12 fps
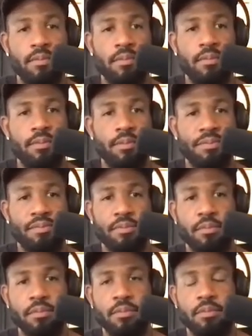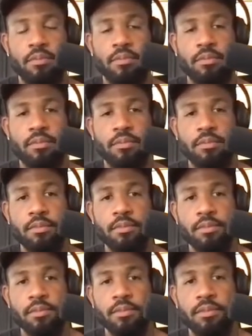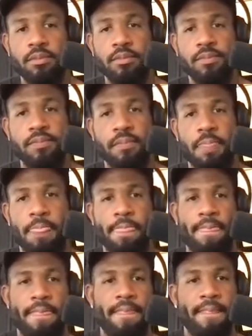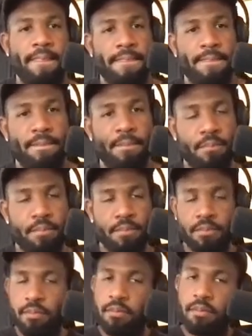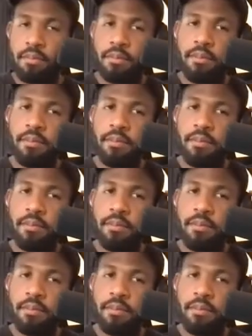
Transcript: (silent)